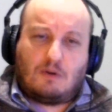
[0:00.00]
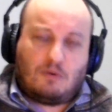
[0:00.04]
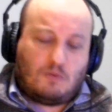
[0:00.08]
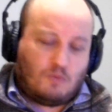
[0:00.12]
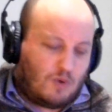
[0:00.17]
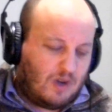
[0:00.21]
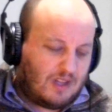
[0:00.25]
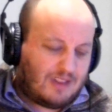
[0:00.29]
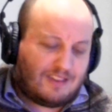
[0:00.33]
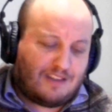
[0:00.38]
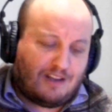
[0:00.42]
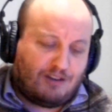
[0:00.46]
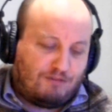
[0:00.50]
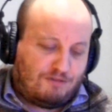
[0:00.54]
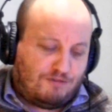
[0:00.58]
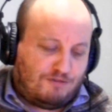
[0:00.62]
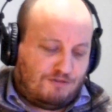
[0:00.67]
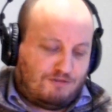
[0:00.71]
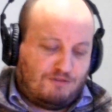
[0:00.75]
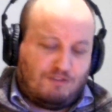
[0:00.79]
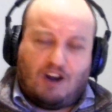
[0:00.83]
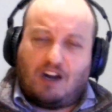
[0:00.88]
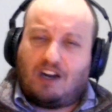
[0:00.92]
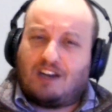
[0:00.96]
What the
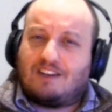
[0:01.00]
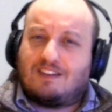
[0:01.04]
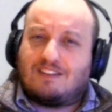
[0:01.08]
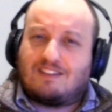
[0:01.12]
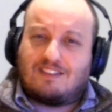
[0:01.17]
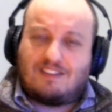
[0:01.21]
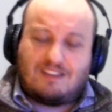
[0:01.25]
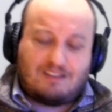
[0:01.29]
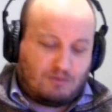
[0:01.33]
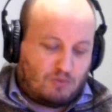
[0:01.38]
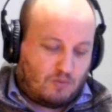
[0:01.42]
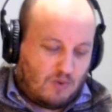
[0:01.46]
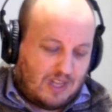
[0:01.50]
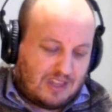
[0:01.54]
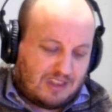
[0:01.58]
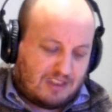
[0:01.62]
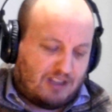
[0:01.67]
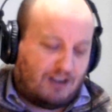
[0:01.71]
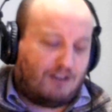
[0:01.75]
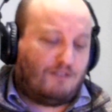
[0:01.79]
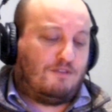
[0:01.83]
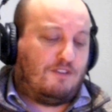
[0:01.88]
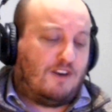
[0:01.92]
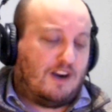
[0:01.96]
fuck is this? What
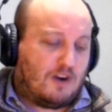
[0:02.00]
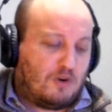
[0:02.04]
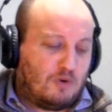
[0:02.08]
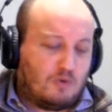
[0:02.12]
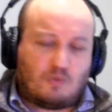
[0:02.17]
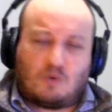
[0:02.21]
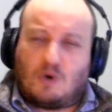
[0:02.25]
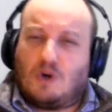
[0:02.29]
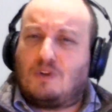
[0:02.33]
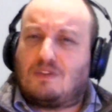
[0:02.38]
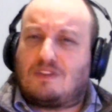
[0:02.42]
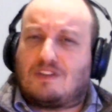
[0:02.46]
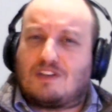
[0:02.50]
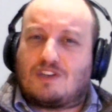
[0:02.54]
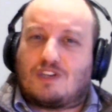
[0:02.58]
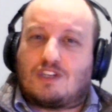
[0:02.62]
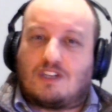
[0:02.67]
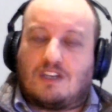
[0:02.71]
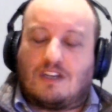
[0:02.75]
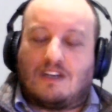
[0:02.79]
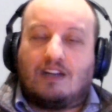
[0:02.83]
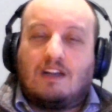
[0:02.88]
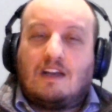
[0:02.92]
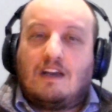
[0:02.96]
the fuck? Who wrote this
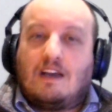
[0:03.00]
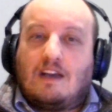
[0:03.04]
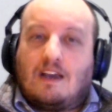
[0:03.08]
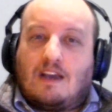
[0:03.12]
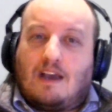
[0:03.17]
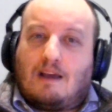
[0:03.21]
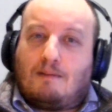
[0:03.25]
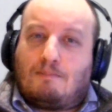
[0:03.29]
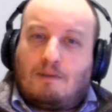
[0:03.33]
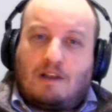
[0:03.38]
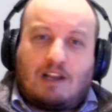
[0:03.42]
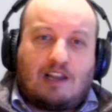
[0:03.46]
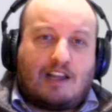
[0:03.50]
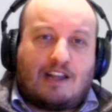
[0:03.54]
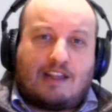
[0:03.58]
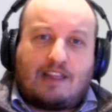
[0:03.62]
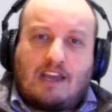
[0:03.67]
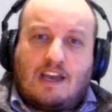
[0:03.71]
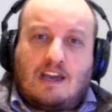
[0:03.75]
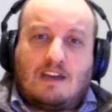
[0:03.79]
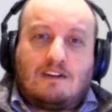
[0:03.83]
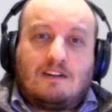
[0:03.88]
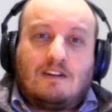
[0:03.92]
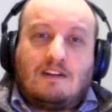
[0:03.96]
shit?" And been like
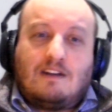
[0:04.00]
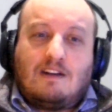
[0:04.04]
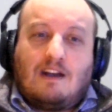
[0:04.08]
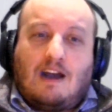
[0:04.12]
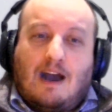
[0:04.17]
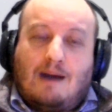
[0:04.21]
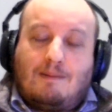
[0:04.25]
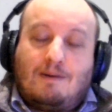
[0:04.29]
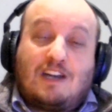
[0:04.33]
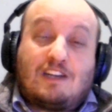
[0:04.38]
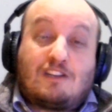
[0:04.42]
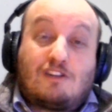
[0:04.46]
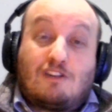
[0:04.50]
that. I'm actually